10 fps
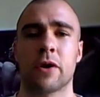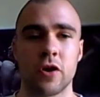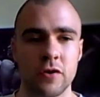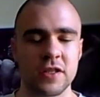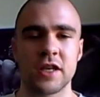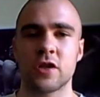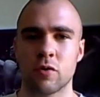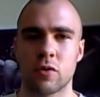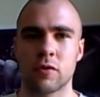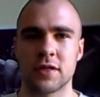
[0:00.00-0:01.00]
because they
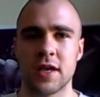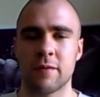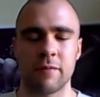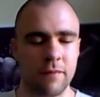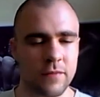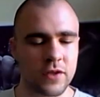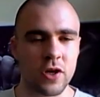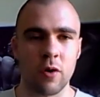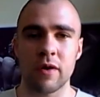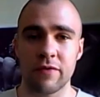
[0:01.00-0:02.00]
do it all the time. And
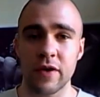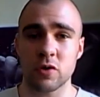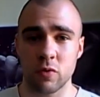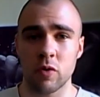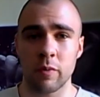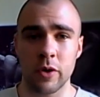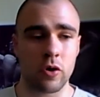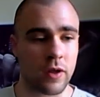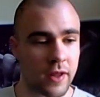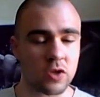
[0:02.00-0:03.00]
so if that's what you want to
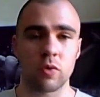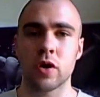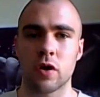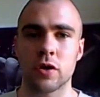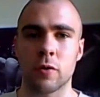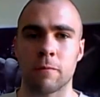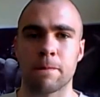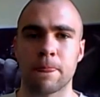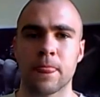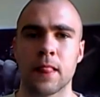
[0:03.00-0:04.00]
be good at, that's what you got to
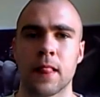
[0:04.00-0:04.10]
do.